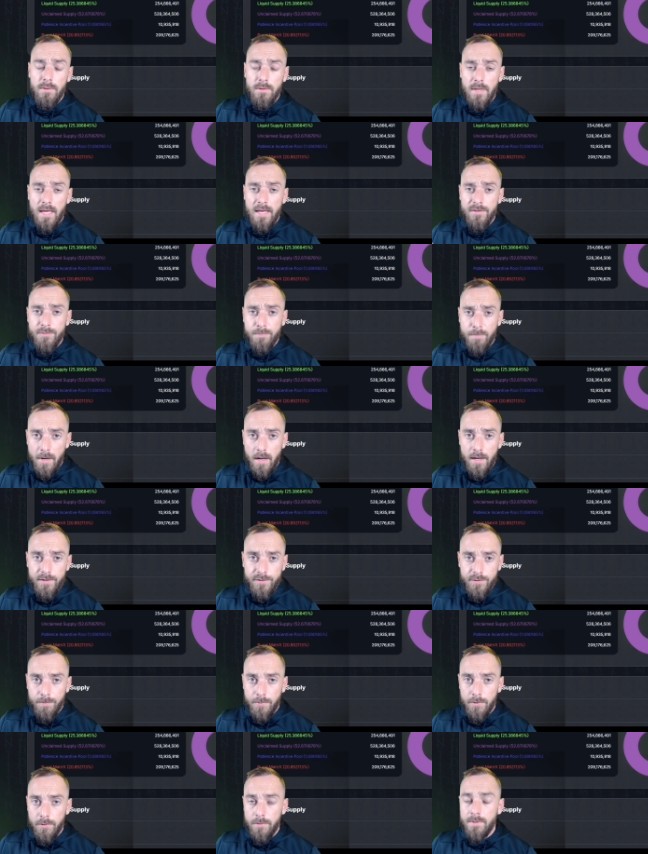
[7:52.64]
as
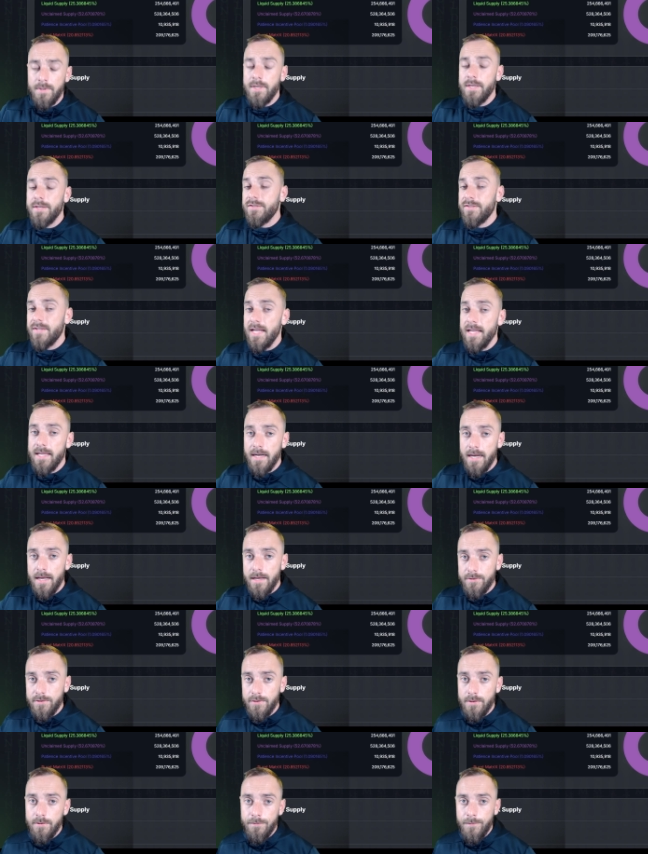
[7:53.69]
possible, stake it out
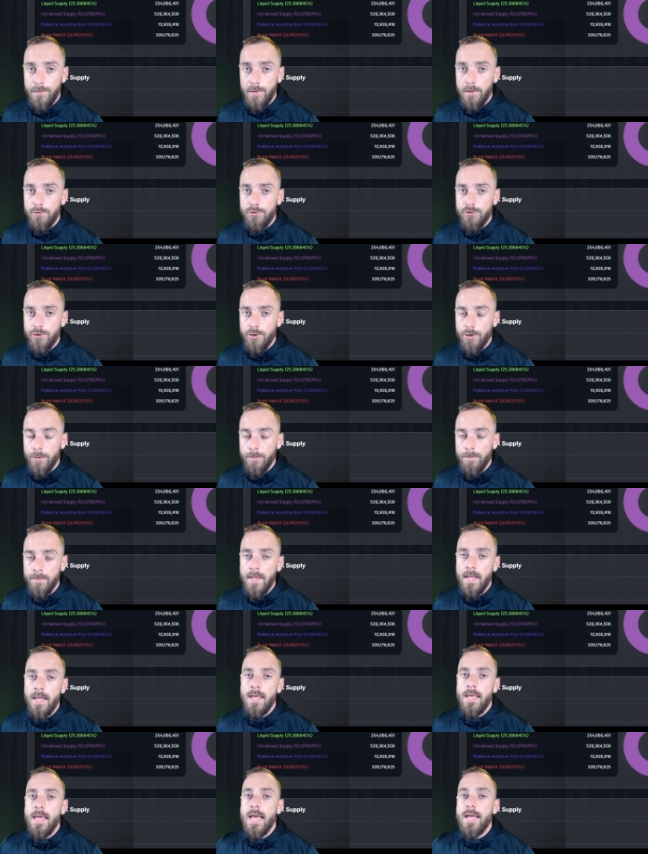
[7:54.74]
into the future,
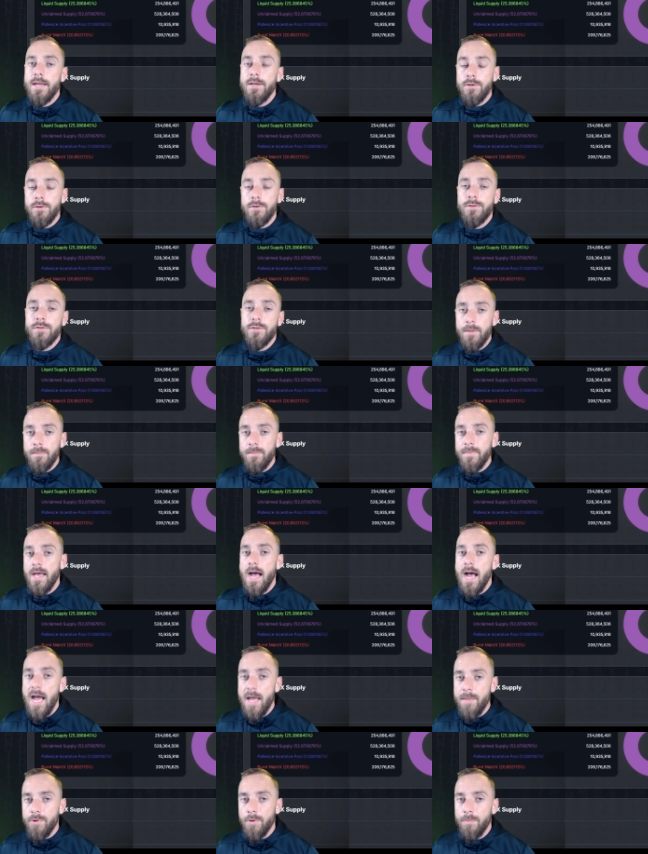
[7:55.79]
and use some of the
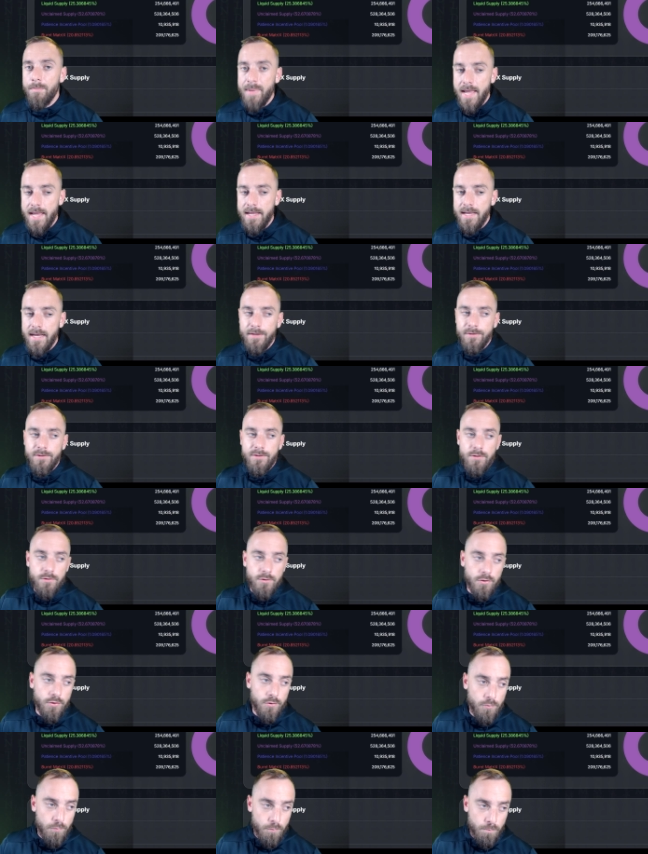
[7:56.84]
Hyper payouts
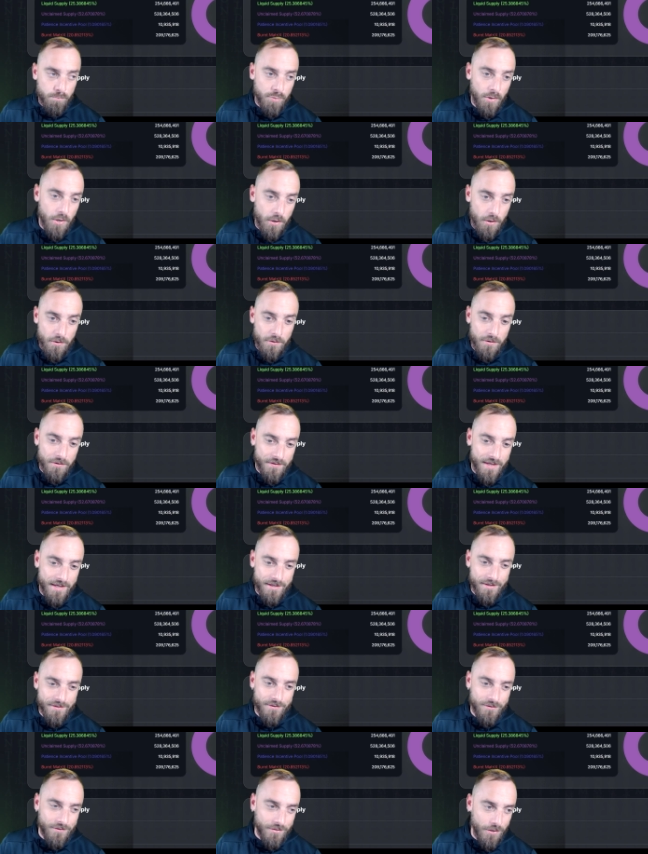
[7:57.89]
to burn
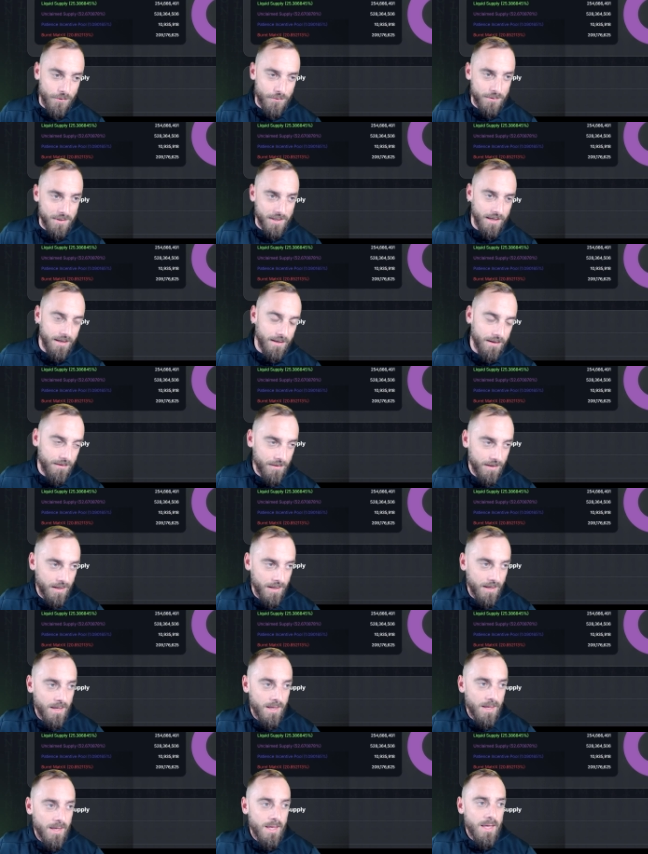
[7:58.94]
this token.
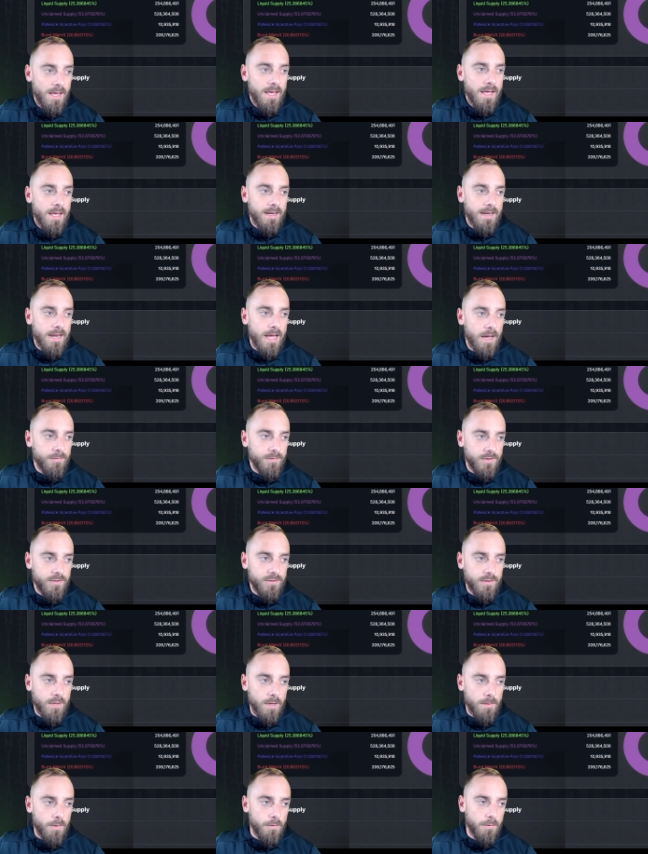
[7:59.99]
Now, if you just
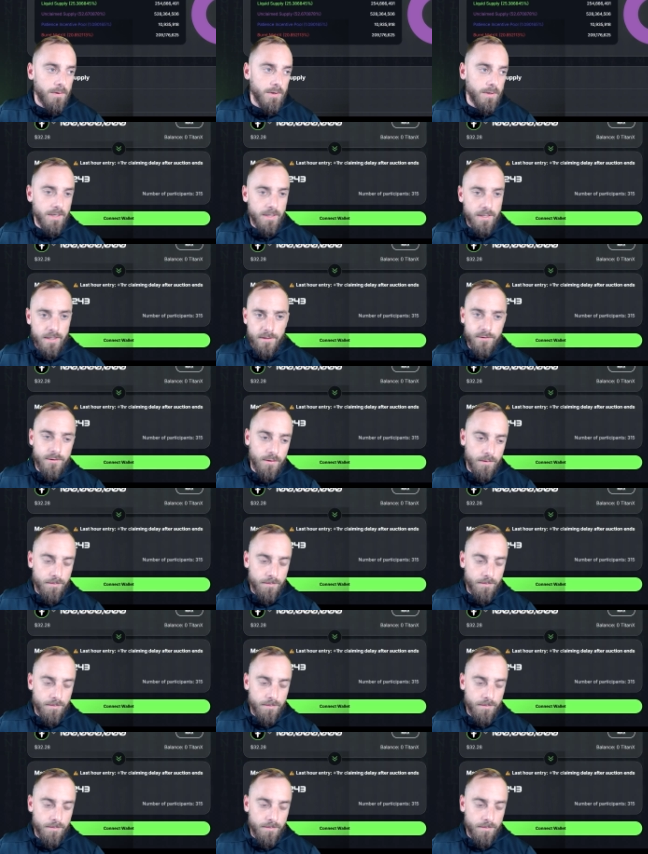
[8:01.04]
come over here to the